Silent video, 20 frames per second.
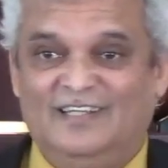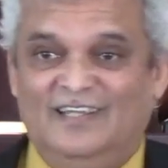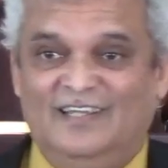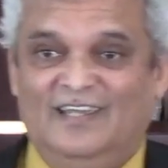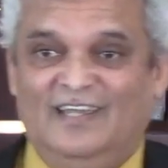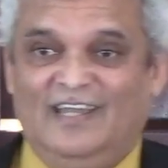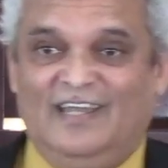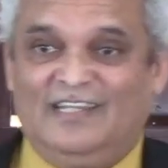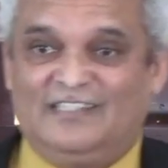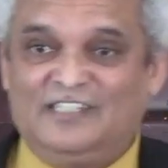
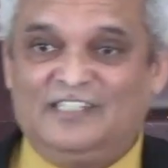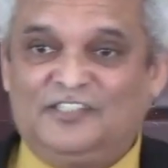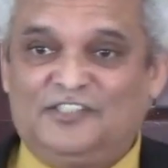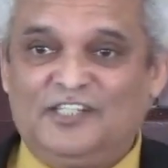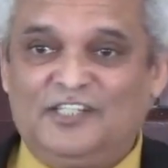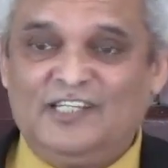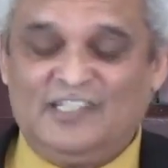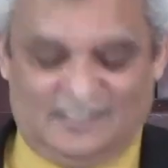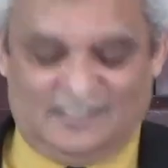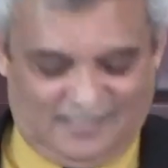as a
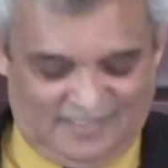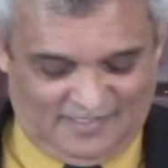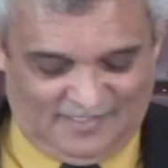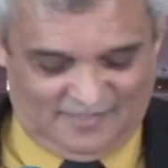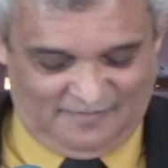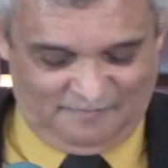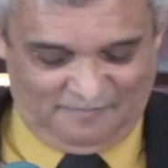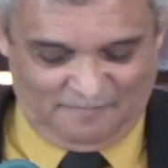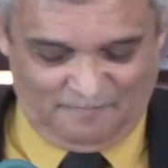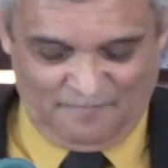church.
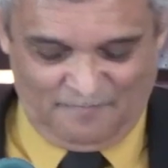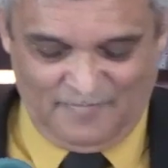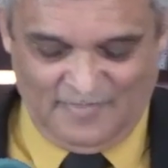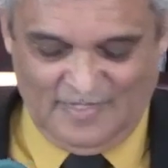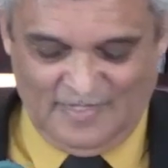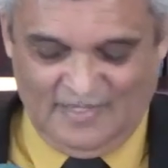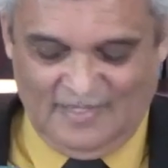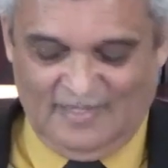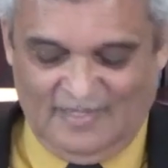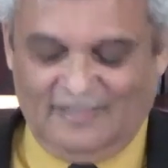
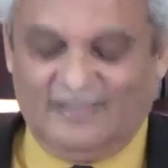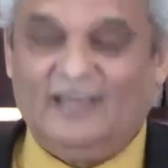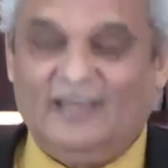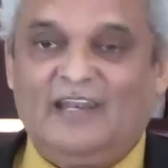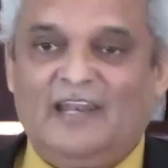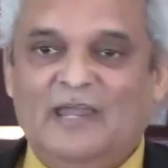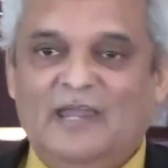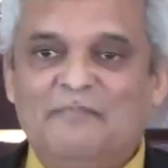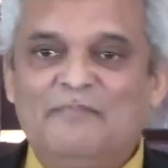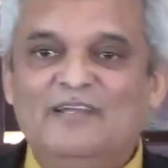The
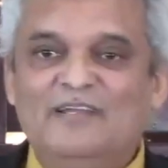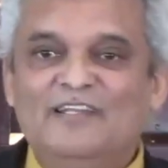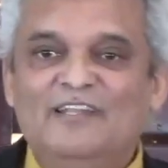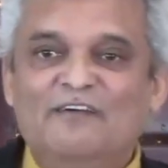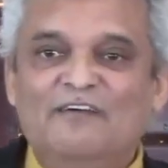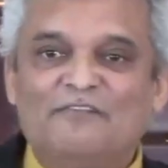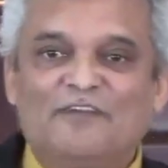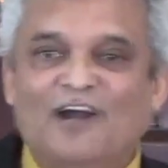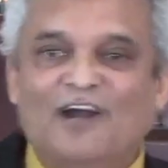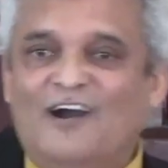remnant
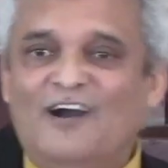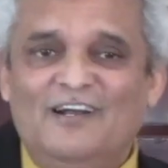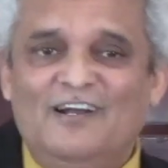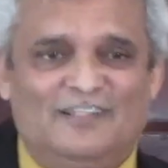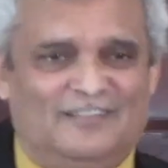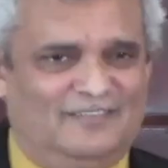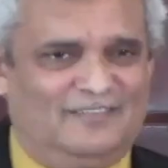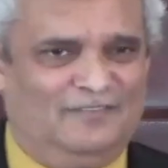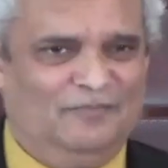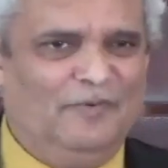of God,
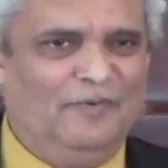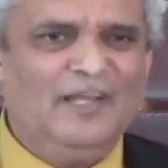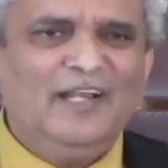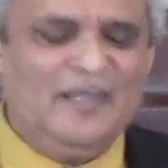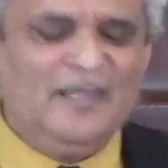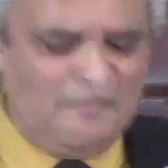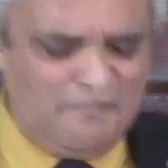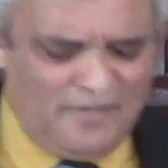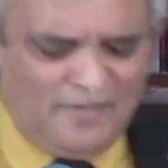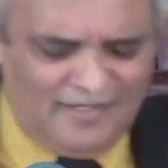
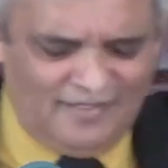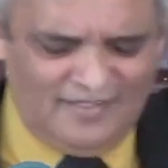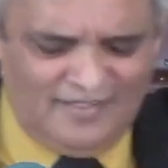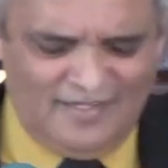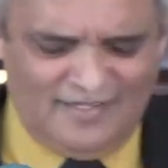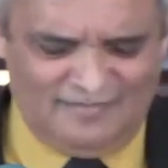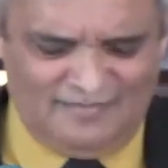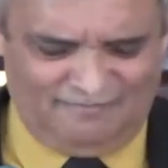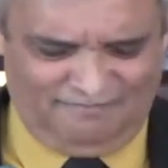William Milner,